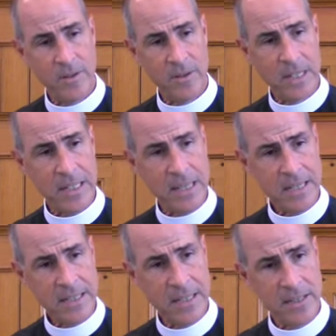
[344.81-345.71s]
in
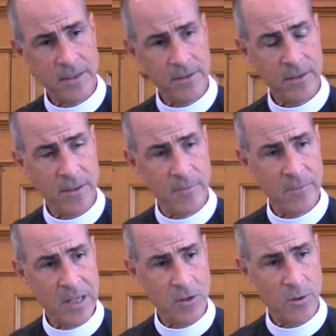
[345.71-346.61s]
this sense,
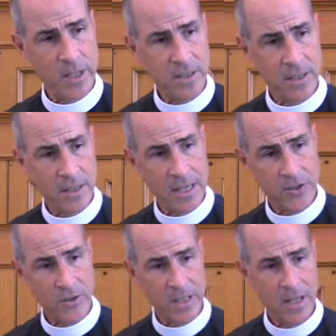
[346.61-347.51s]
according to the
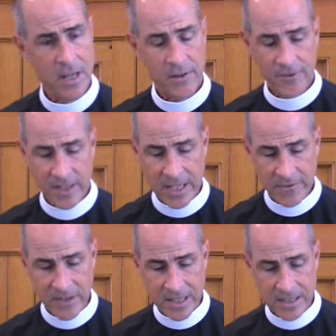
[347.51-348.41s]
entry,
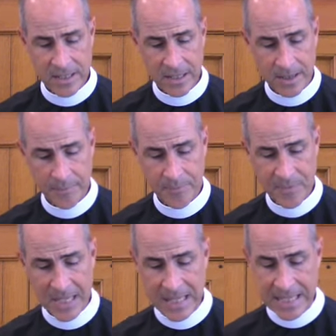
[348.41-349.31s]
forgiveness
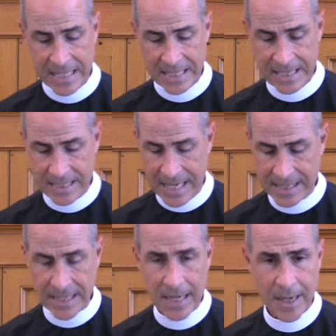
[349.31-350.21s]

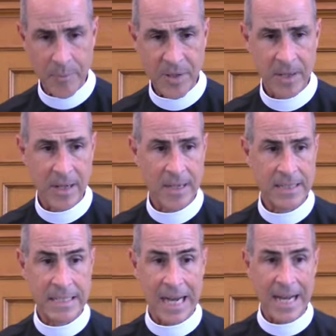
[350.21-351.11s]
sets up
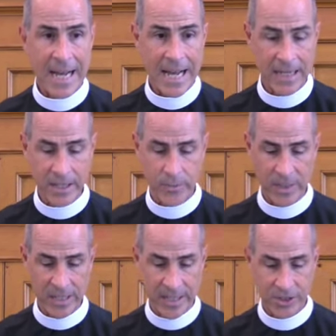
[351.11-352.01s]
a dyadic
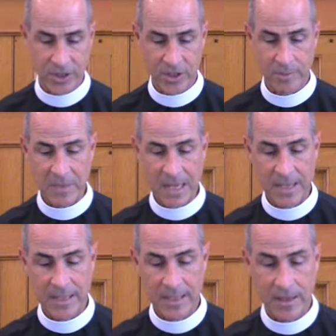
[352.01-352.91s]
relationship. That
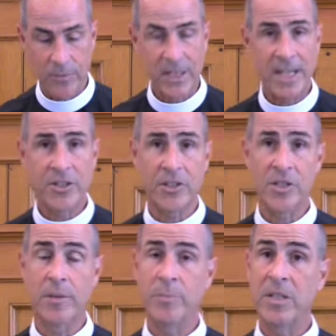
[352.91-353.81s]
is, a
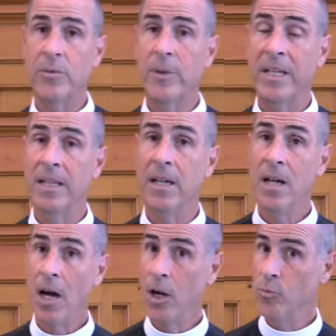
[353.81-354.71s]
relationship between
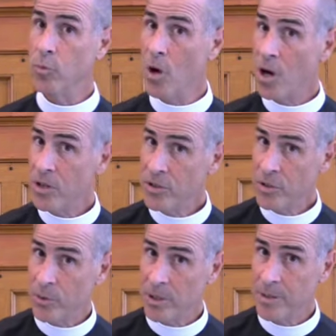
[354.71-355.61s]
a
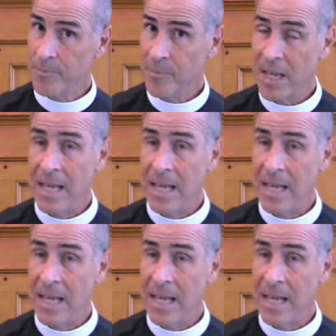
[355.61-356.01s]
wrongdoer